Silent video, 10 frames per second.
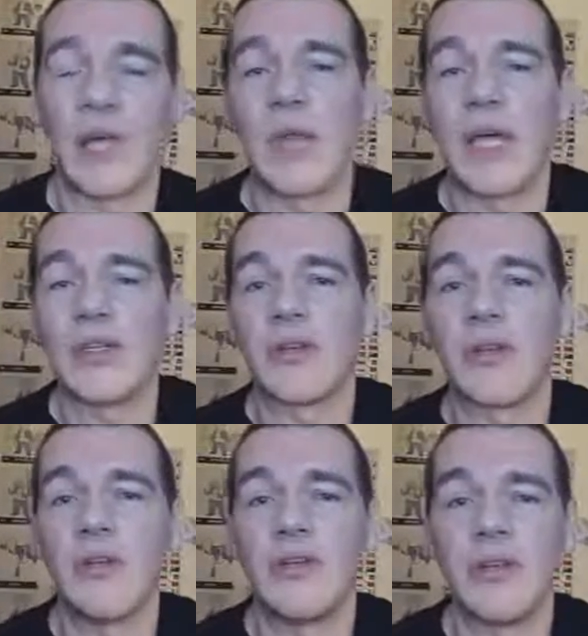tranquilizer
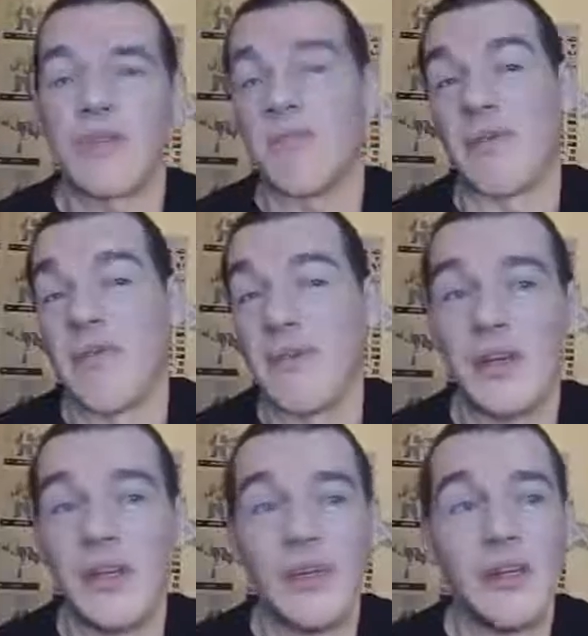gun. That's my
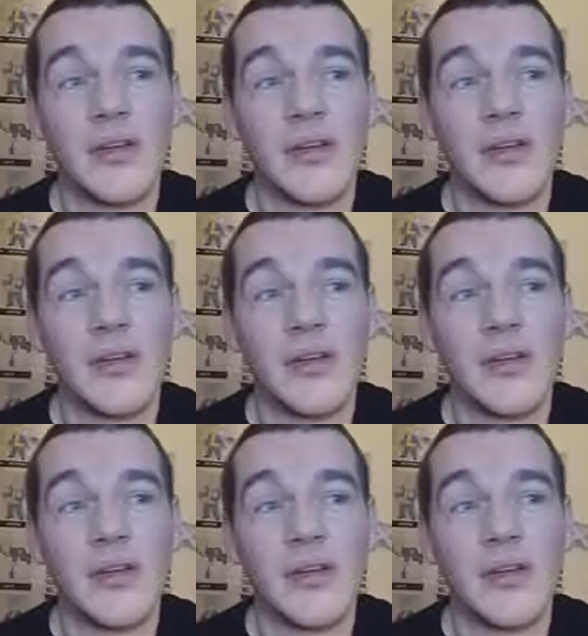favourite.